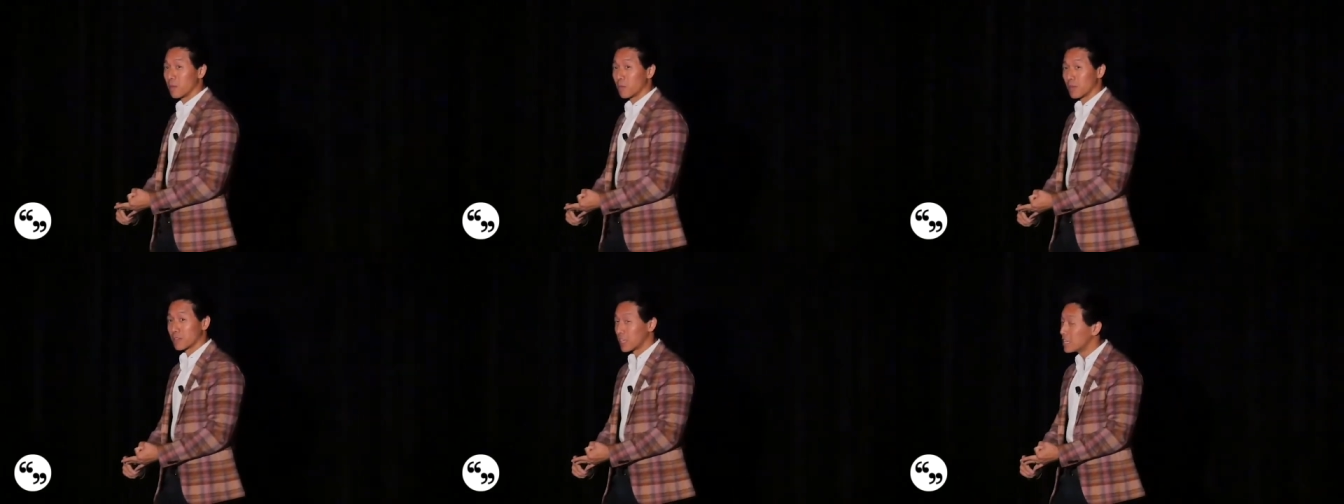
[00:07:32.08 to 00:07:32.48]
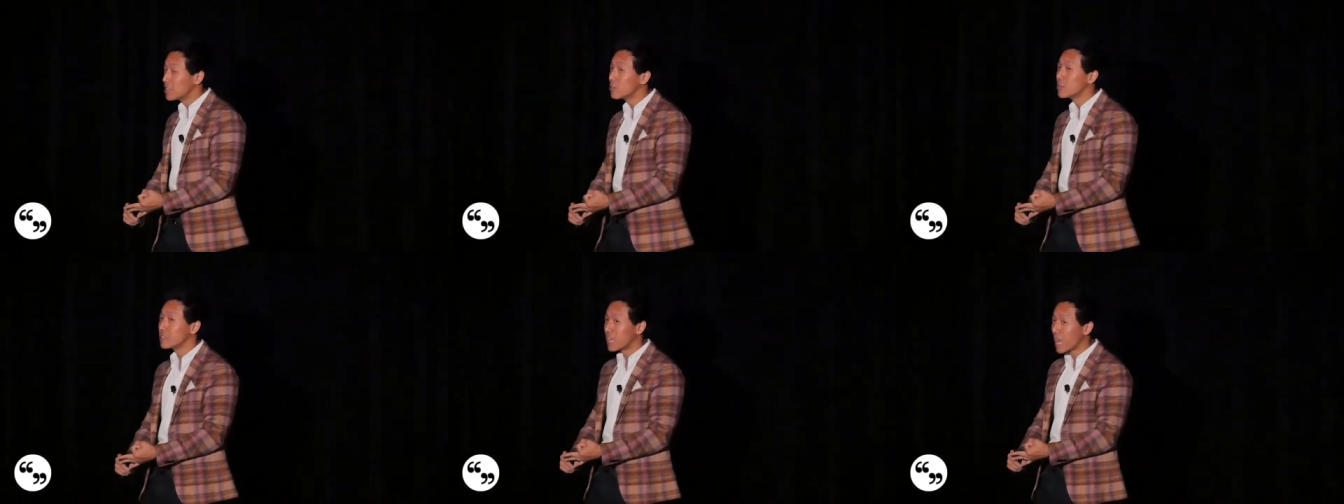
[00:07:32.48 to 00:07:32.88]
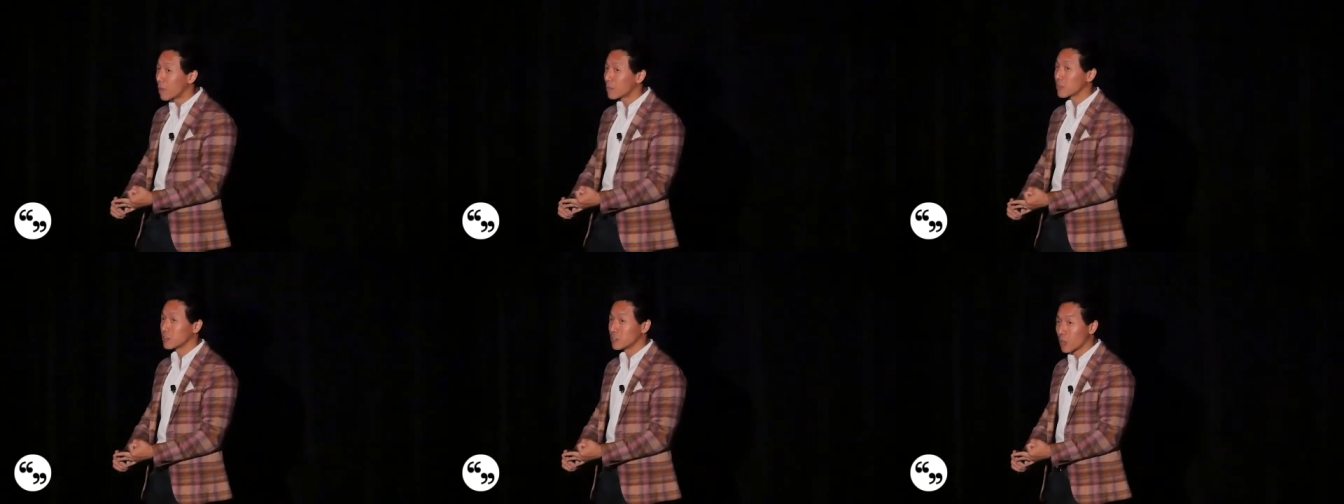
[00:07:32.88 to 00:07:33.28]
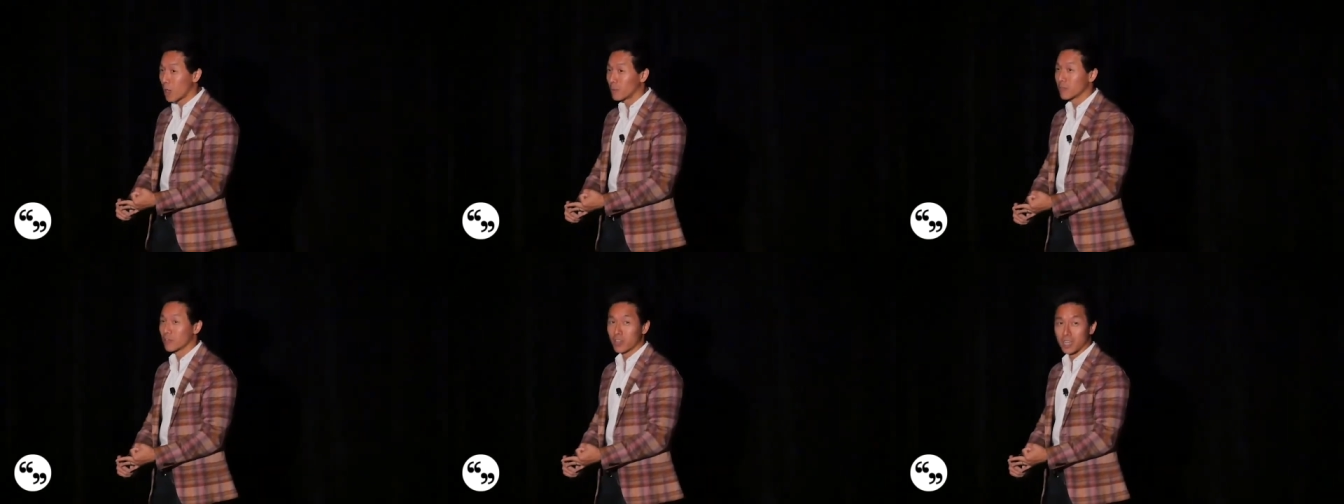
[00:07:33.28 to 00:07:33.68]
But they do a damn good
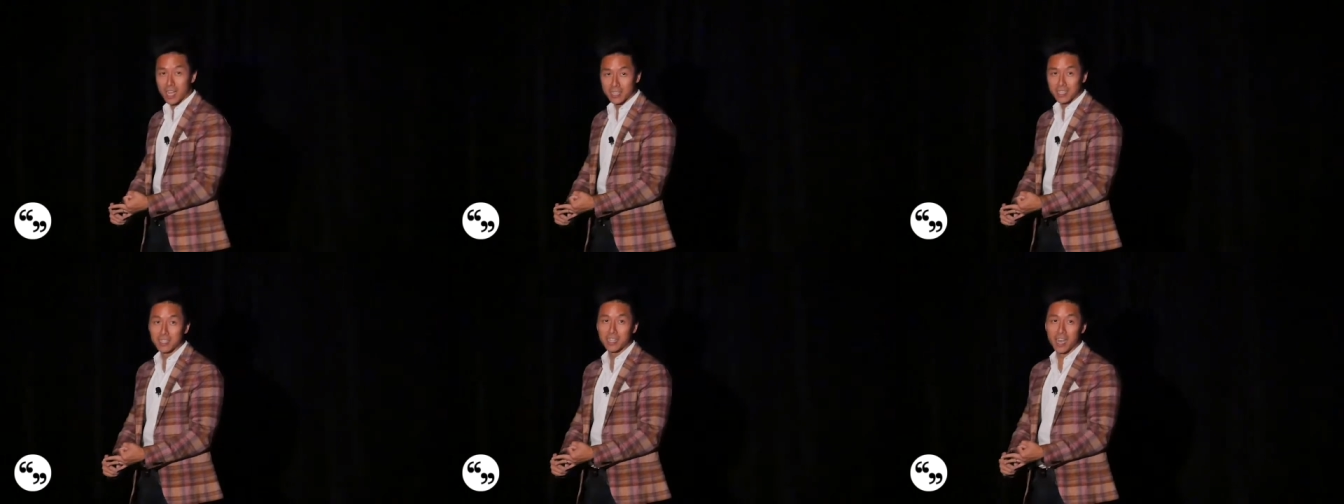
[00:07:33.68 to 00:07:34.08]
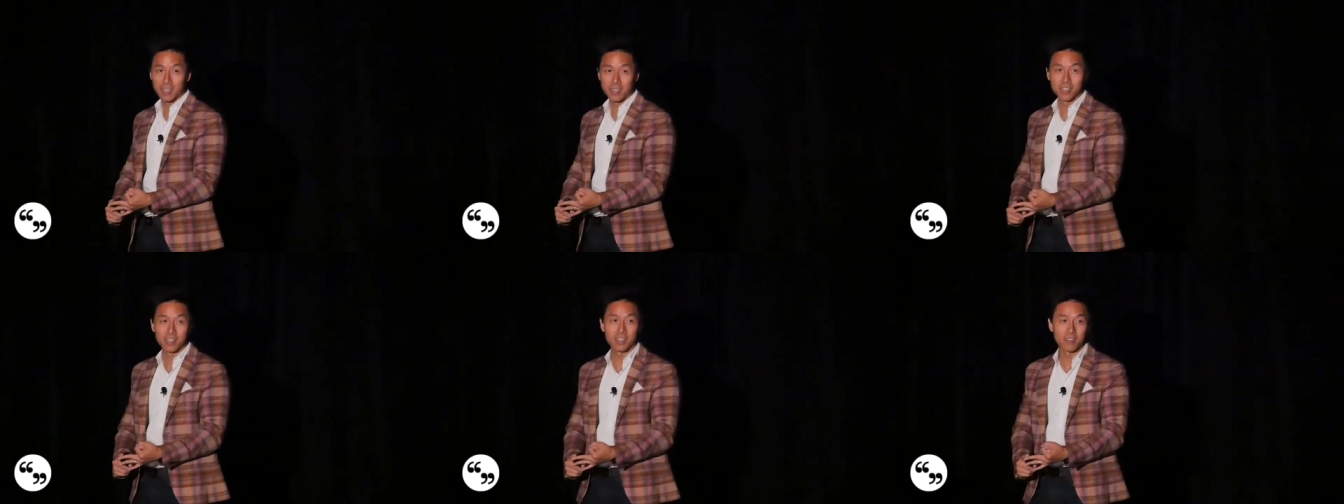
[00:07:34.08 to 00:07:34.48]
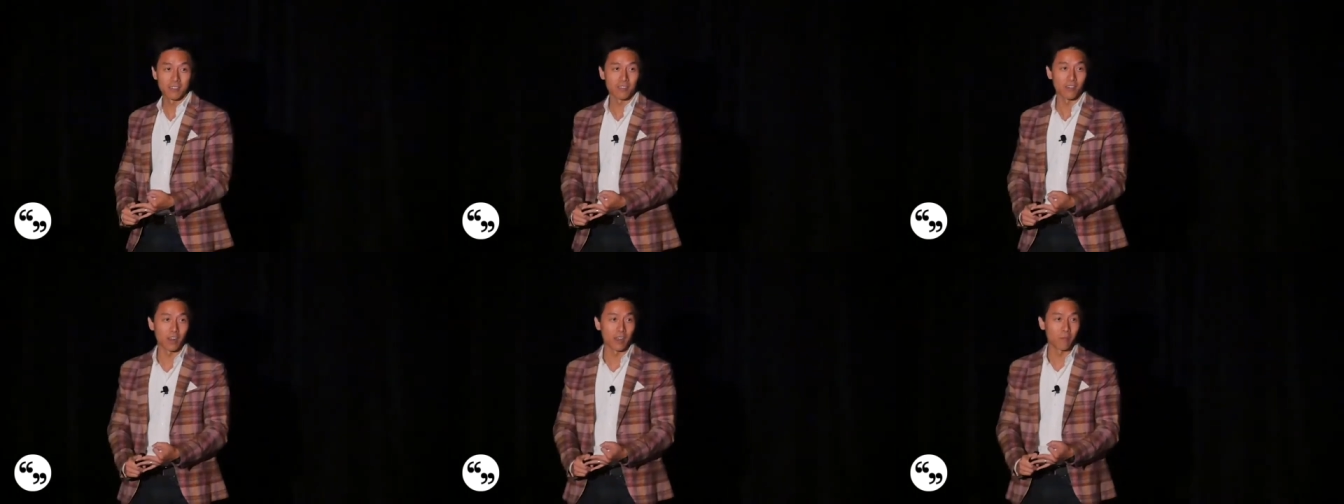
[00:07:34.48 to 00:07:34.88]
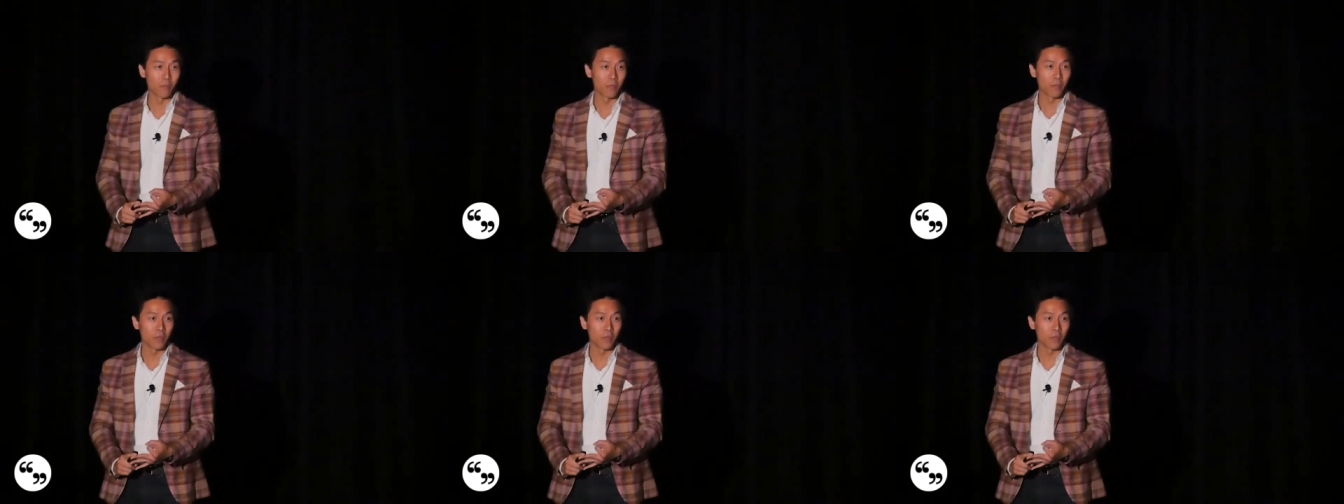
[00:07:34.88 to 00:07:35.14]
job of connecting that, right?